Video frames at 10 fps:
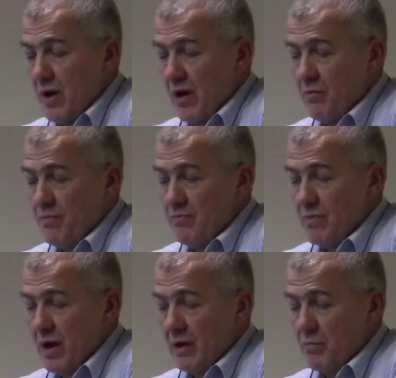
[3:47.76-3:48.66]
I've
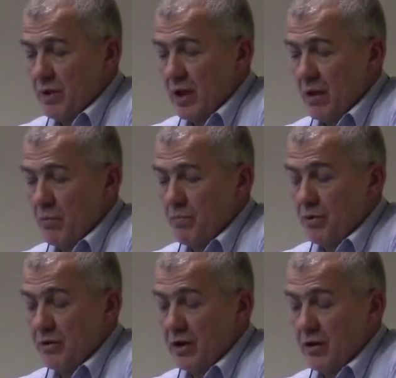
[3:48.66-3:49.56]
I became
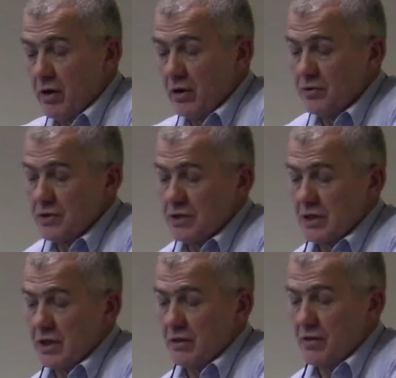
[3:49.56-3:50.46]
particularly
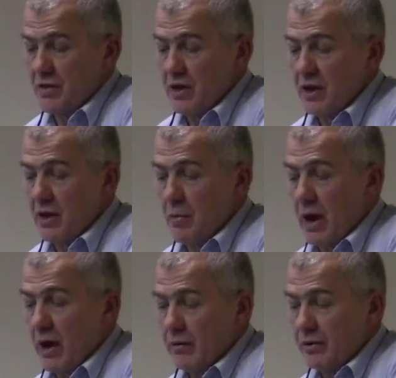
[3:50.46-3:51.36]
interested in thinking
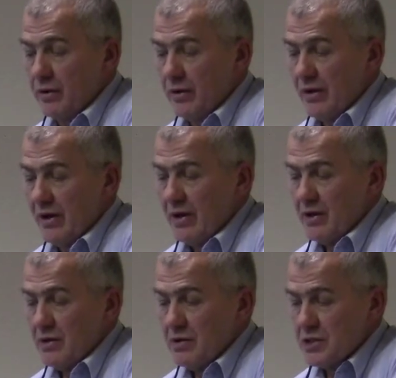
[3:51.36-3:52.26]
about
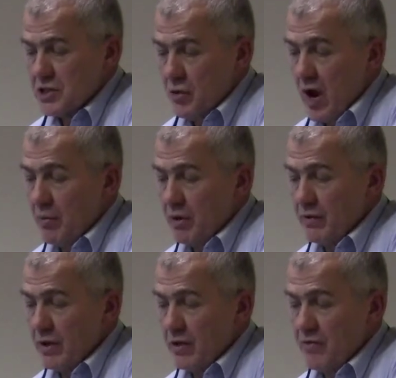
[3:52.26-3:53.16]

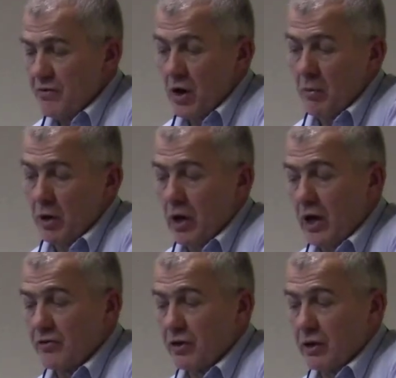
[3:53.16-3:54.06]
describing these
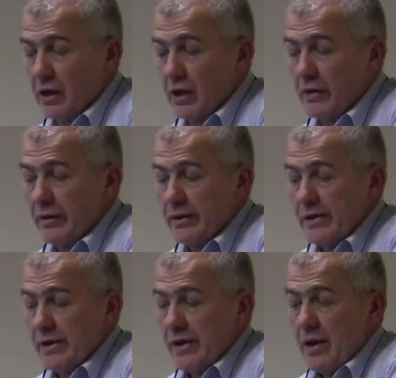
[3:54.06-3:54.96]
phenomenologically
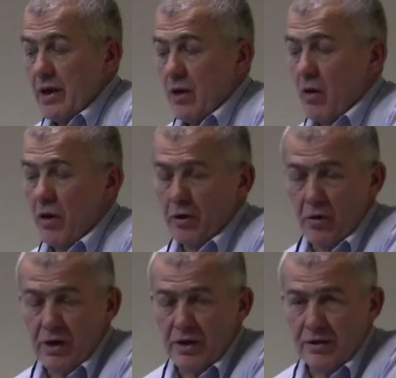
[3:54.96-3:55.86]
or in
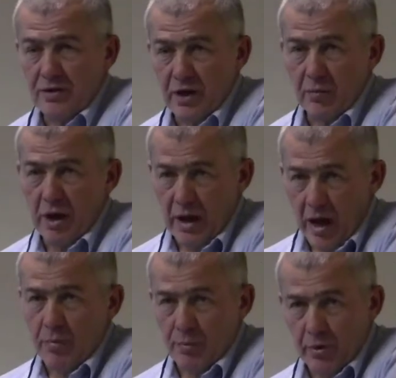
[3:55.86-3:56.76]
great detail about
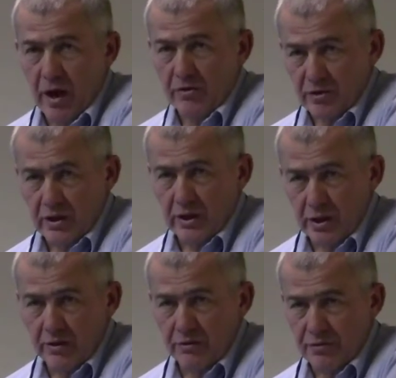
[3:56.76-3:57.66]
how people actually
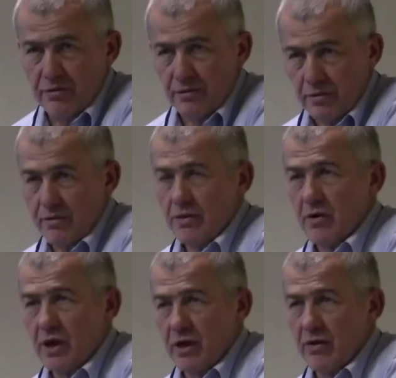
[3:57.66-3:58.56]
live
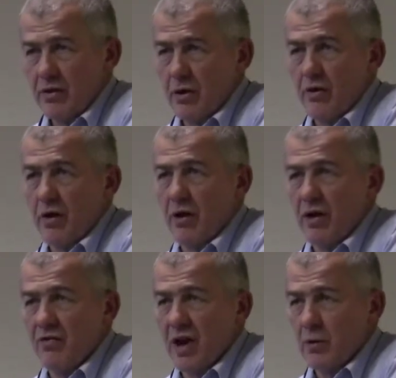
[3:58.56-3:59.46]
their, their uh,
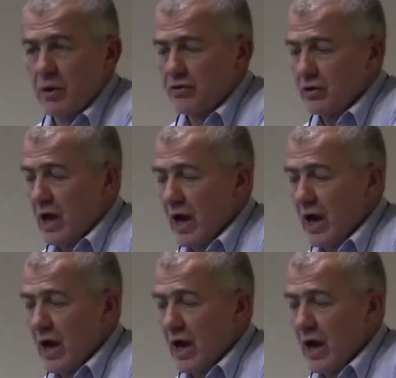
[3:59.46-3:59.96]
evaluation